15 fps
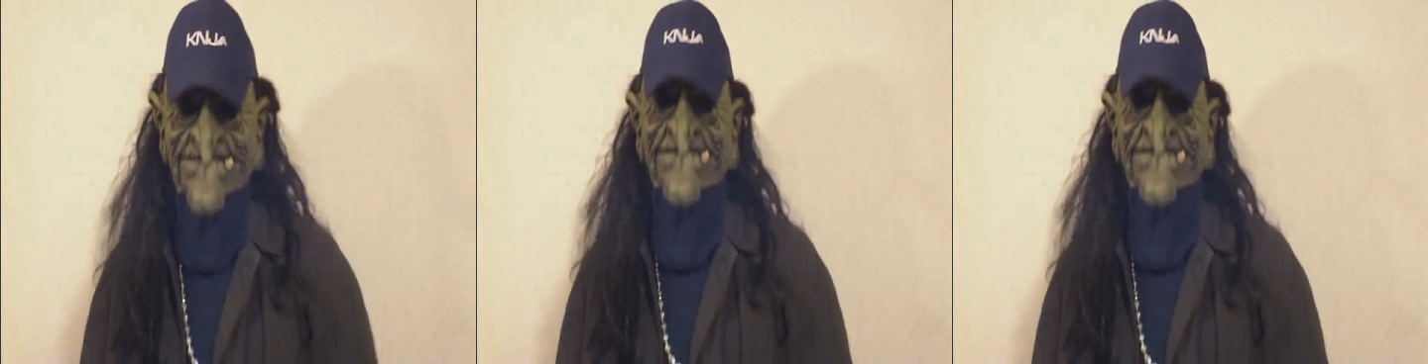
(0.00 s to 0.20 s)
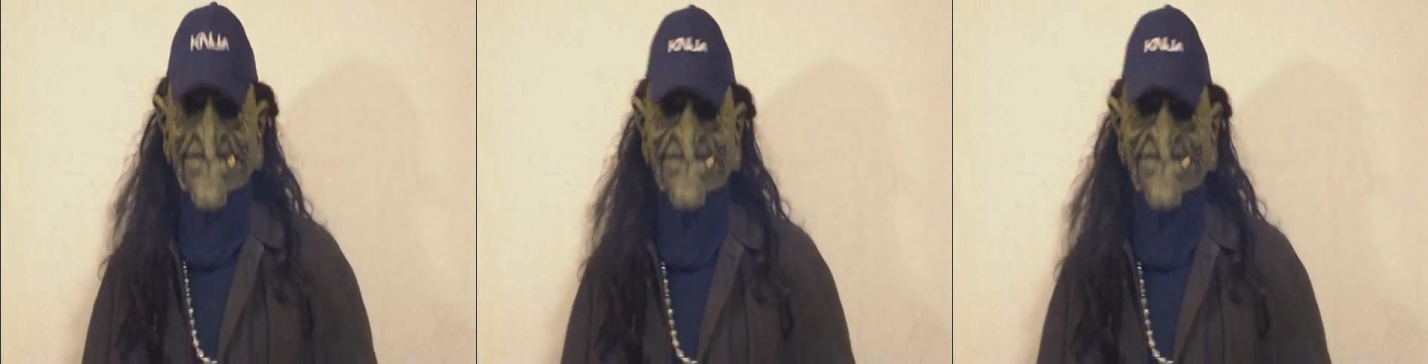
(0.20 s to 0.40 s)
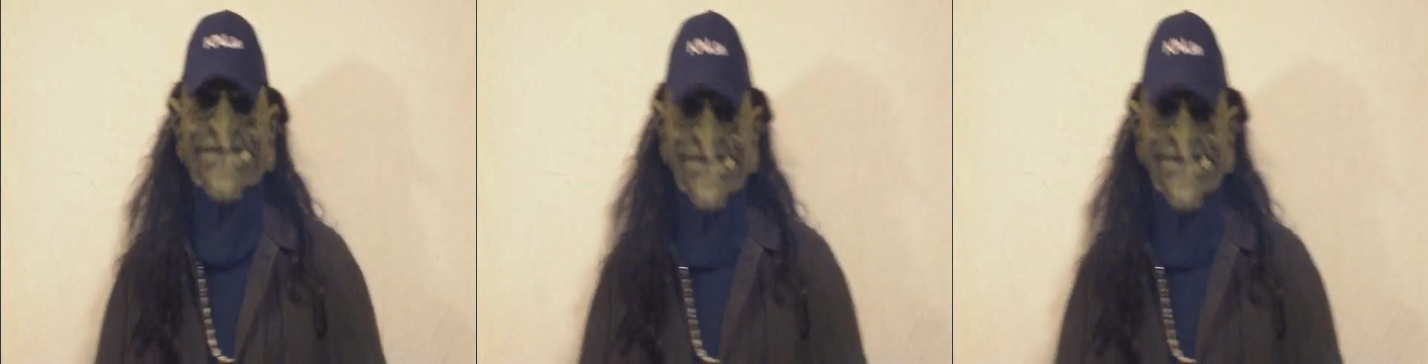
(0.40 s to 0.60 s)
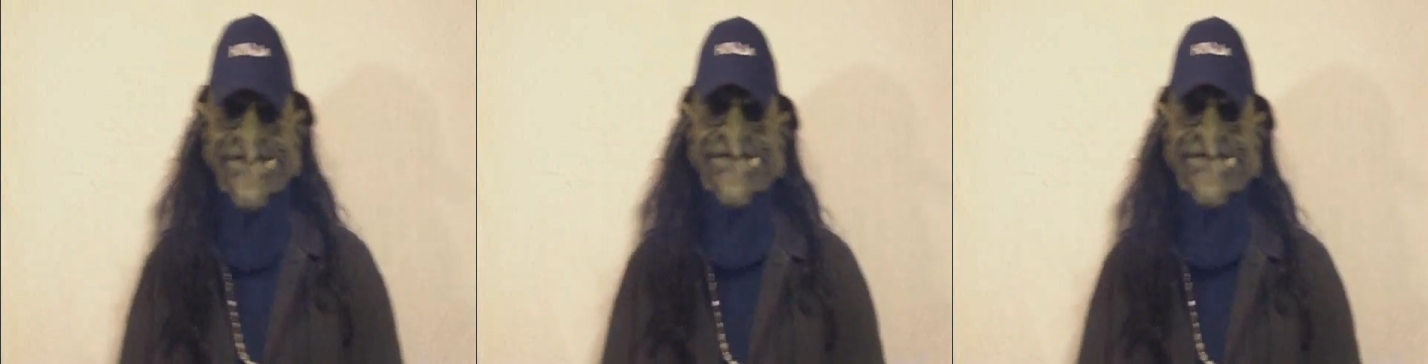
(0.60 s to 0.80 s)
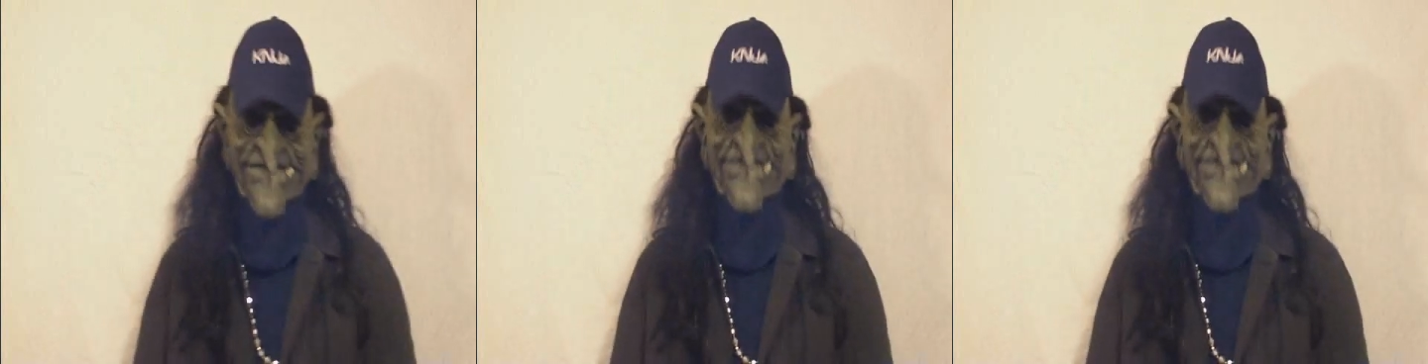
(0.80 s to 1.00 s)
the shit I
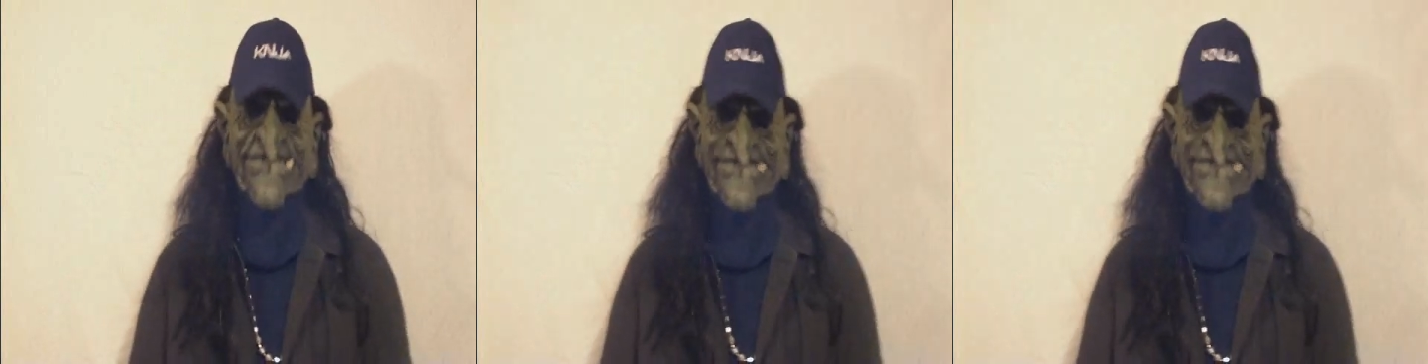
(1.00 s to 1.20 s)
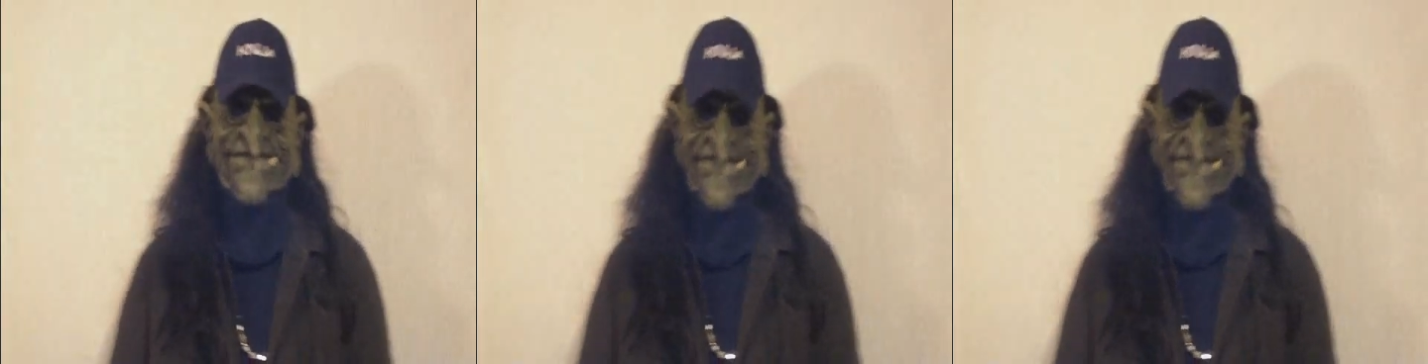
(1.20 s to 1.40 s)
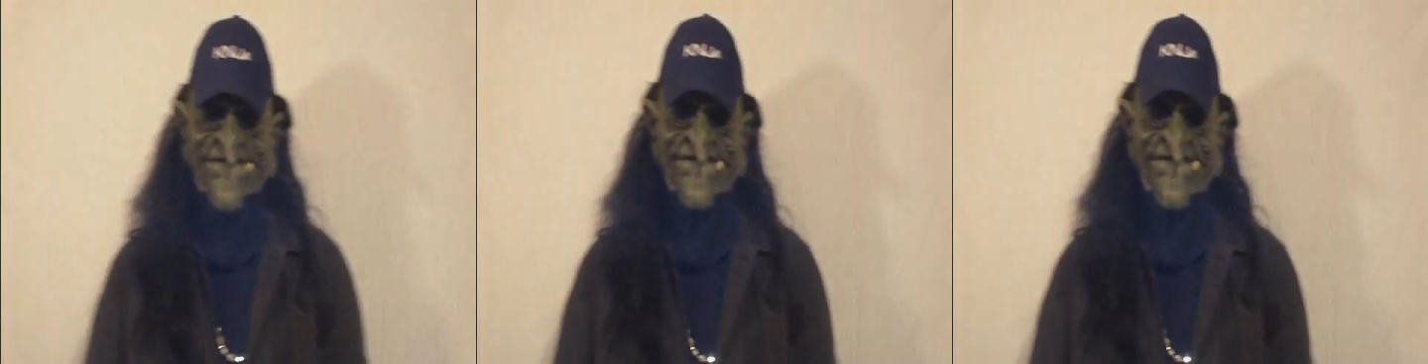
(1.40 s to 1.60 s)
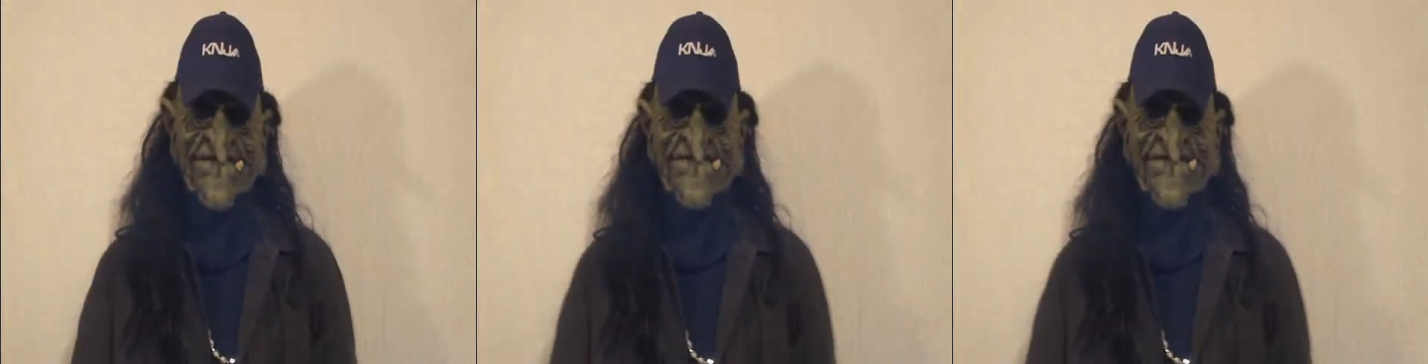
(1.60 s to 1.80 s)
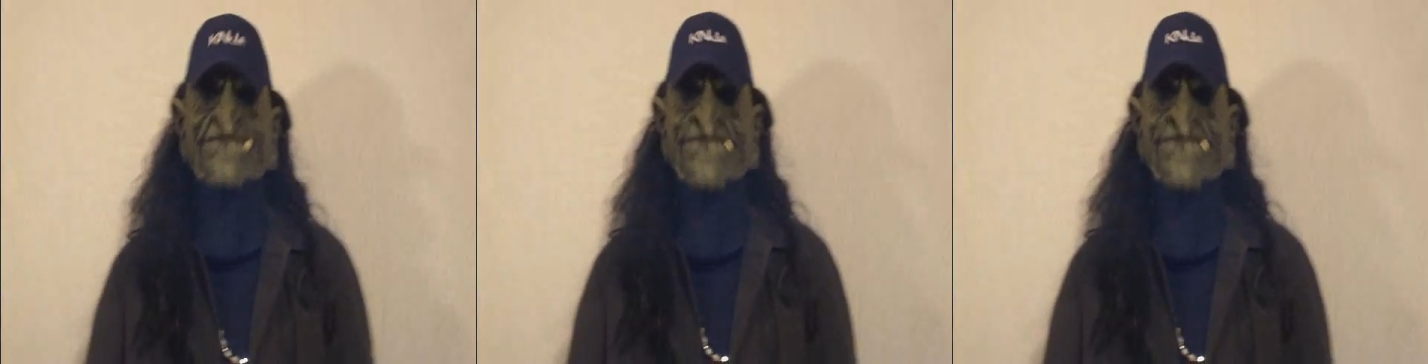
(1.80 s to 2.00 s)
have for now, everyone.
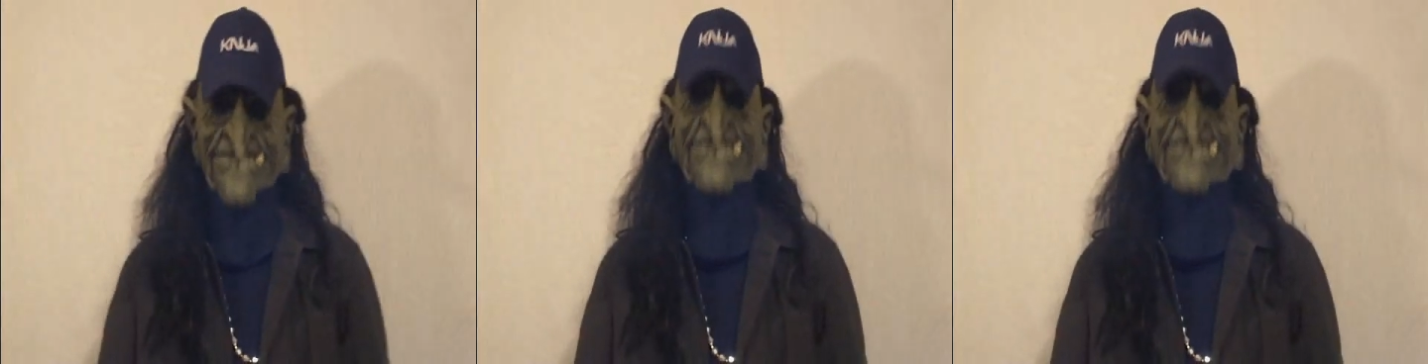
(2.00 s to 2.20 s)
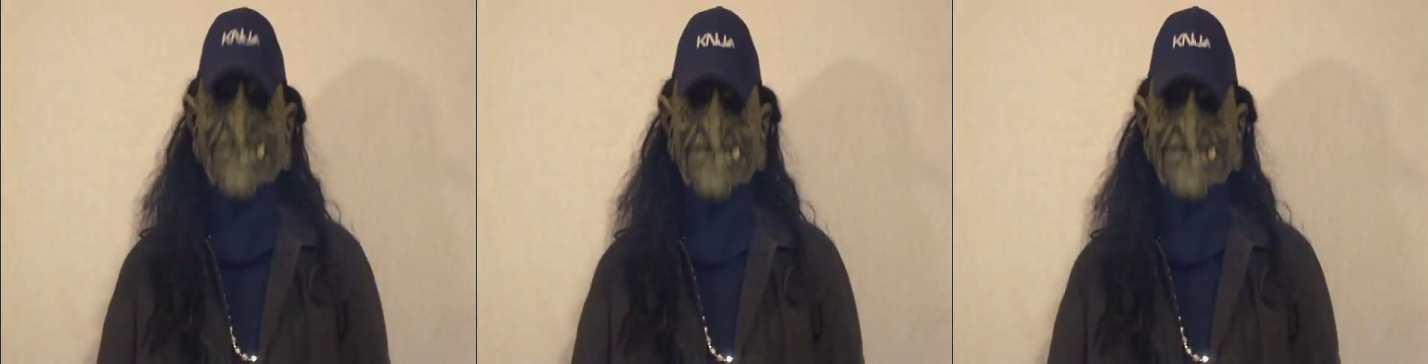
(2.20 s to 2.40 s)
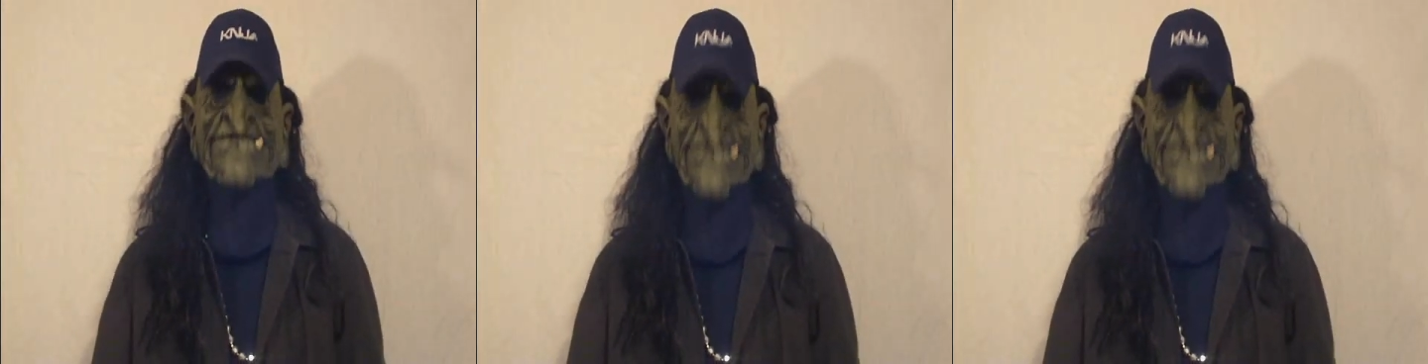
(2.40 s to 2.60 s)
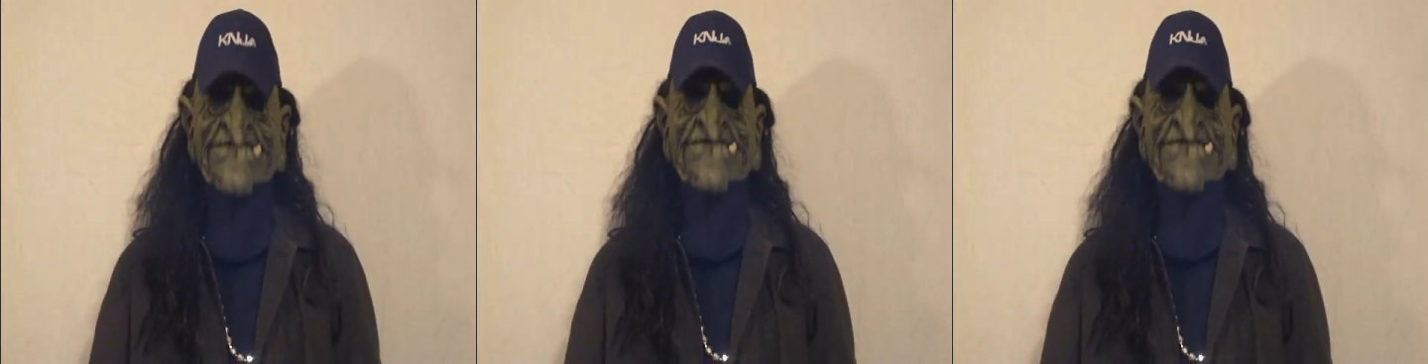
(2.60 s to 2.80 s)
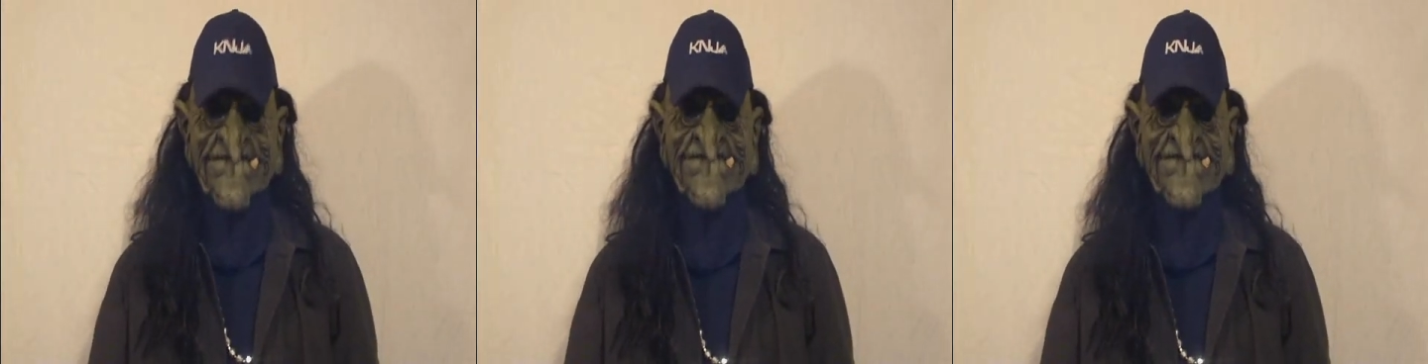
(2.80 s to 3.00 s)
So until
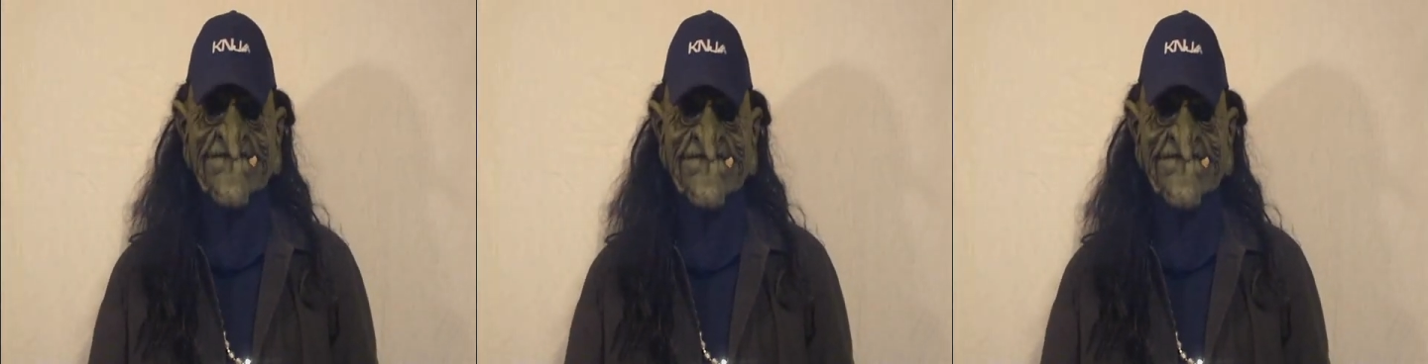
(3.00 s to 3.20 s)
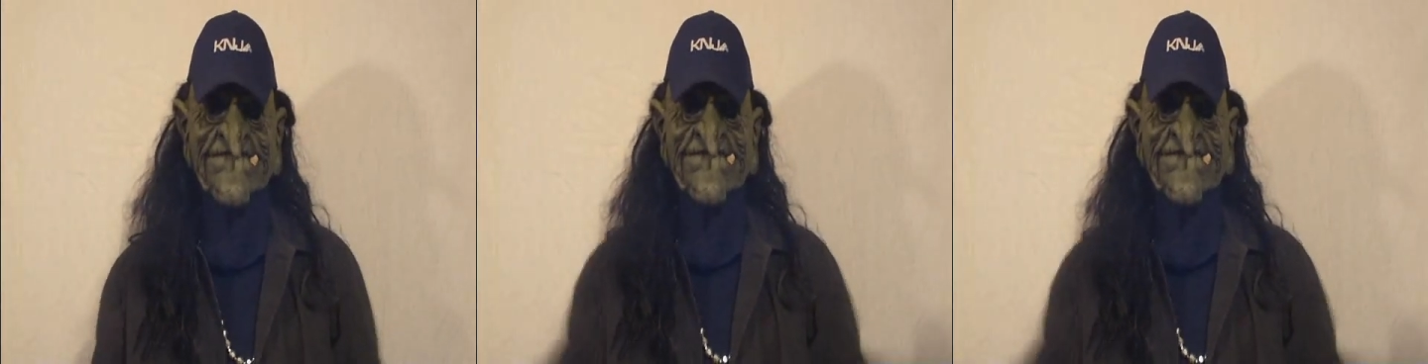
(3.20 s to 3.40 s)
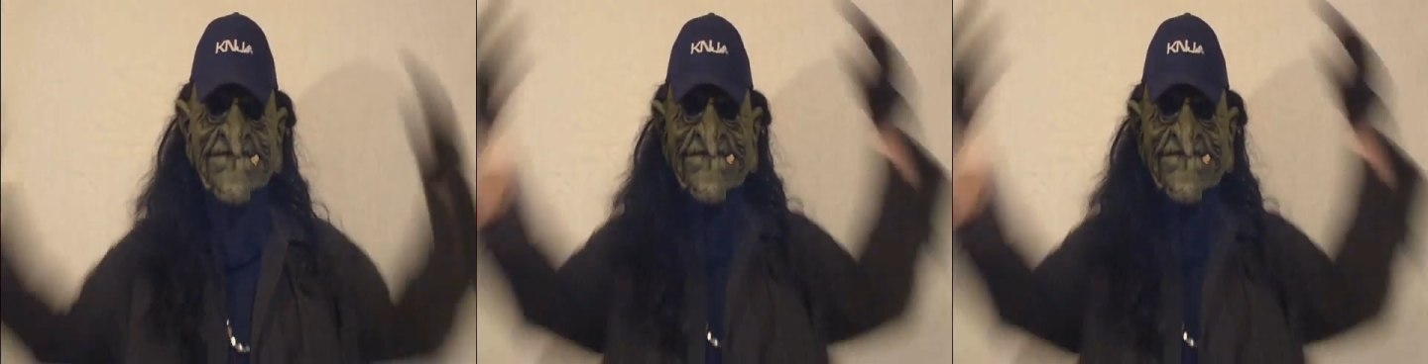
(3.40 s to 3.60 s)
next time,